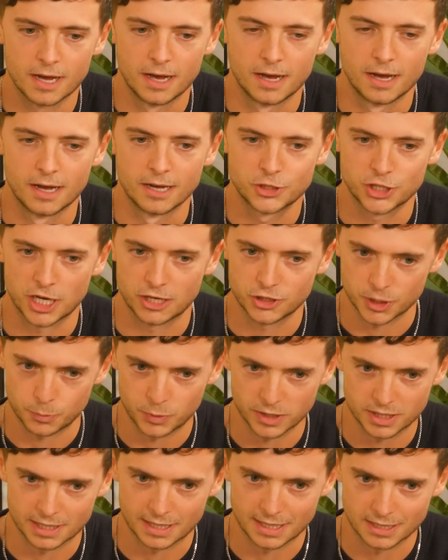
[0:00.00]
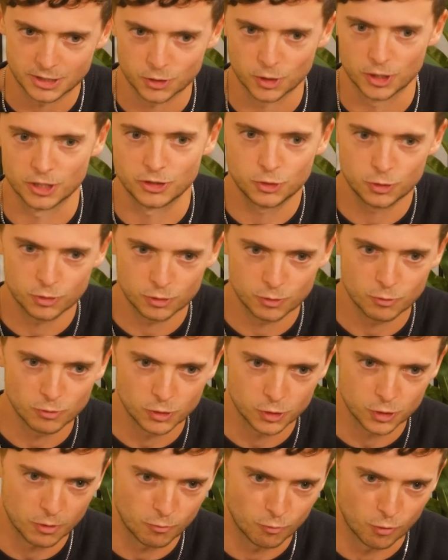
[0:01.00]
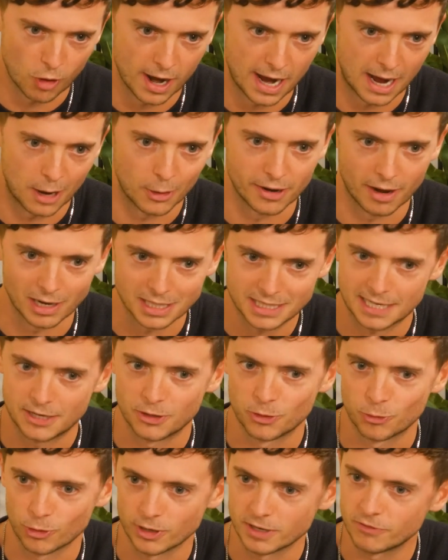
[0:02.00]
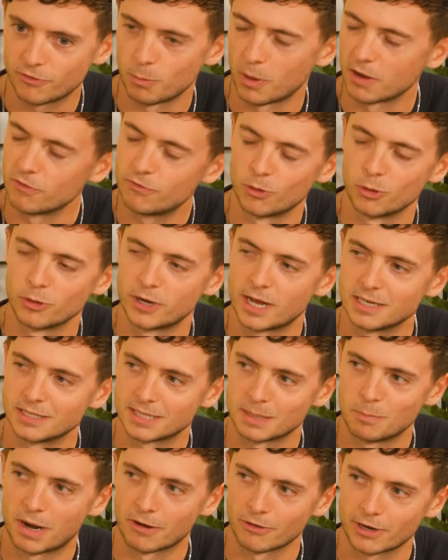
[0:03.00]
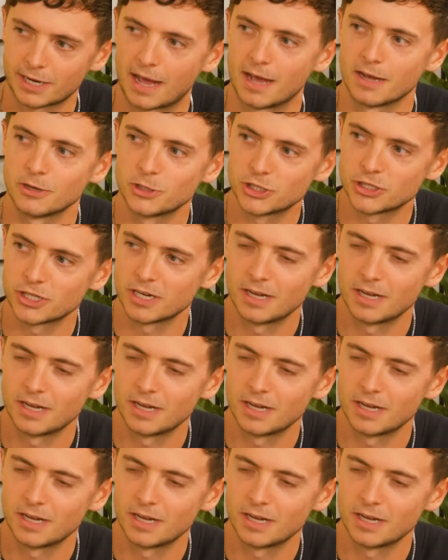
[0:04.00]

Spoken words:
ChatGPT to write out an itinerary for my 4 days in Marrakesh.